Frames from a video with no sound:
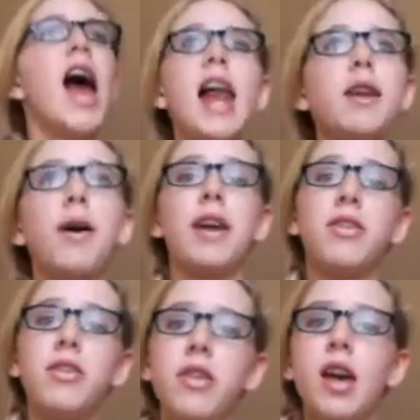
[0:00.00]
Anyway,
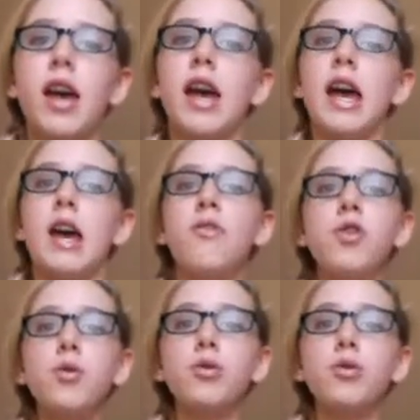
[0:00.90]
if you